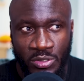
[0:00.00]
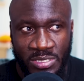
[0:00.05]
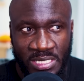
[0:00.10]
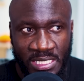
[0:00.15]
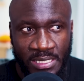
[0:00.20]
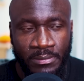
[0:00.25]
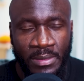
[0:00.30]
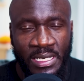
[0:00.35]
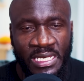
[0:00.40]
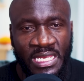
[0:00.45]

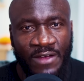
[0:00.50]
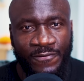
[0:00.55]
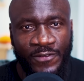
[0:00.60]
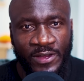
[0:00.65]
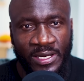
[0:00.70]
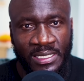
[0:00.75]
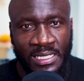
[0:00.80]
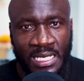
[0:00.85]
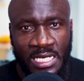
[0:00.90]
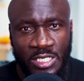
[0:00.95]
see in many
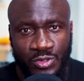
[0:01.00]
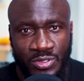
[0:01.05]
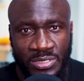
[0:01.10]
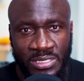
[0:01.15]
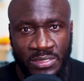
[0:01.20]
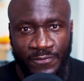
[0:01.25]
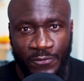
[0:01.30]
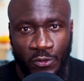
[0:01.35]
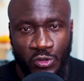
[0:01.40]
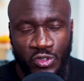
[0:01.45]
African
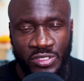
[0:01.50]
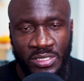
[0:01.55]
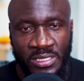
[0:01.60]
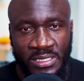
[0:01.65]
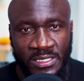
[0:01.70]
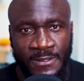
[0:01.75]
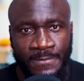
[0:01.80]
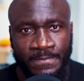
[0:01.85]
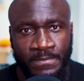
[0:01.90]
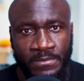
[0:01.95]
countries,
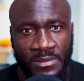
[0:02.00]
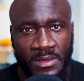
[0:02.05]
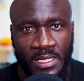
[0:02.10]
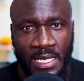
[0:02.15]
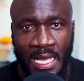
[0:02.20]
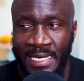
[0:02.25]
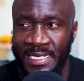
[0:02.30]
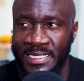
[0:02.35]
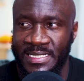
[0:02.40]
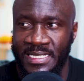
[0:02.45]
unfortunately.
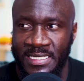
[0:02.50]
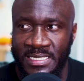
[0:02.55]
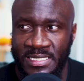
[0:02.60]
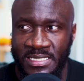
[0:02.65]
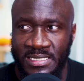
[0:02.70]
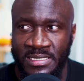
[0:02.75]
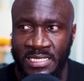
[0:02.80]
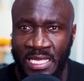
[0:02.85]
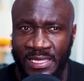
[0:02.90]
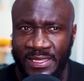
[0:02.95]
And it
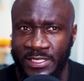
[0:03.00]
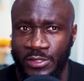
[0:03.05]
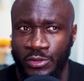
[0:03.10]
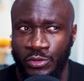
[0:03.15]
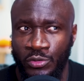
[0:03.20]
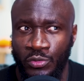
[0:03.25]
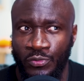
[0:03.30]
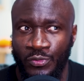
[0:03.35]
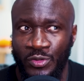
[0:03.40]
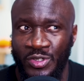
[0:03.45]
has nothing to
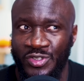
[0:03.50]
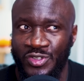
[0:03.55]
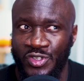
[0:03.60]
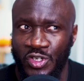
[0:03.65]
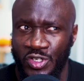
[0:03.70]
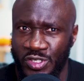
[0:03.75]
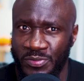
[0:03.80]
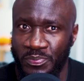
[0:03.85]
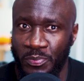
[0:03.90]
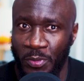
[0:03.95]
do with
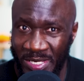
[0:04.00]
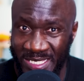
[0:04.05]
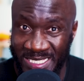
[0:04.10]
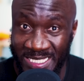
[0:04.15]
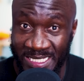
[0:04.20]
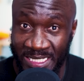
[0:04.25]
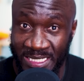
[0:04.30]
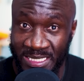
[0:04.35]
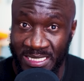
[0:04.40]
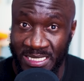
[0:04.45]
just
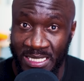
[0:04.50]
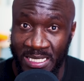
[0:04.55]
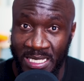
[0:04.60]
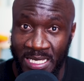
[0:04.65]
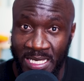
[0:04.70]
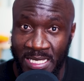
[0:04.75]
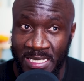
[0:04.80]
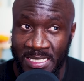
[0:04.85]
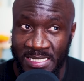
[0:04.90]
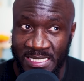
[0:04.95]
president.
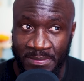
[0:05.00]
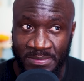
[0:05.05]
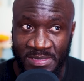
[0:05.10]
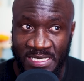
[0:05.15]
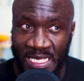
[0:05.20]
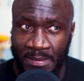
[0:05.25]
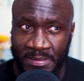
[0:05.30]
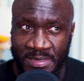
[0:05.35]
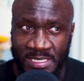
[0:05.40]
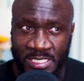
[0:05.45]

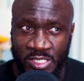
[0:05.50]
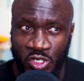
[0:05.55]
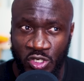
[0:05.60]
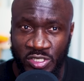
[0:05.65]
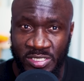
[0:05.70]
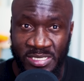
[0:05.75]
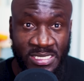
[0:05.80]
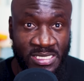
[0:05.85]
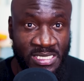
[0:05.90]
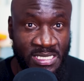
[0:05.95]
Sometimes it's
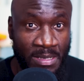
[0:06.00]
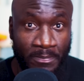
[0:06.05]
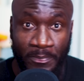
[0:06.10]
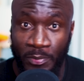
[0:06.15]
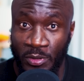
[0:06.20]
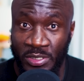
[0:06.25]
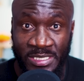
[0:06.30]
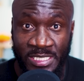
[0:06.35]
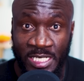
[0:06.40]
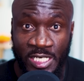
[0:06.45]
just some
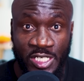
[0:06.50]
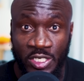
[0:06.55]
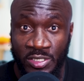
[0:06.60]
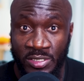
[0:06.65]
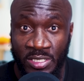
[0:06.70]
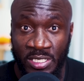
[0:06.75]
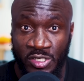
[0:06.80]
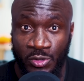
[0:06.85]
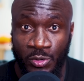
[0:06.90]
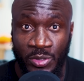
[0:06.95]
politician
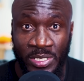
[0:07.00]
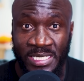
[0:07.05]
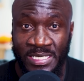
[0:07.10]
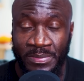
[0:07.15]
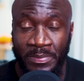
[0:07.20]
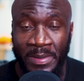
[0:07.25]
that creates